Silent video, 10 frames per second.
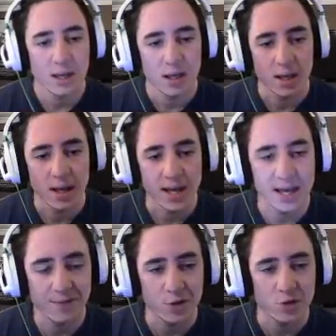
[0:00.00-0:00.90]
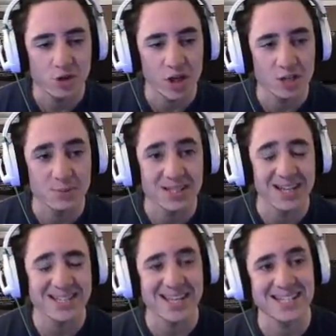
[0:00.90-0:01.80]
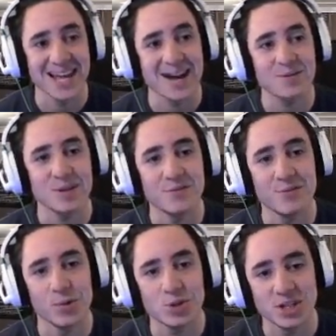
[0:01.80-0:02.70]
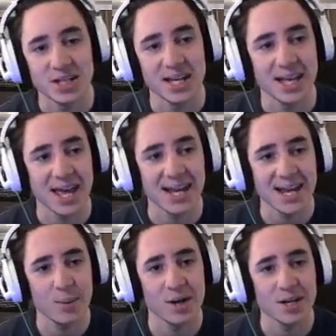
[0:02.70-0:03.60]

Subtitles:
Okay, hit a few shots, but does get downed, unfortunately. Okay, now we're in a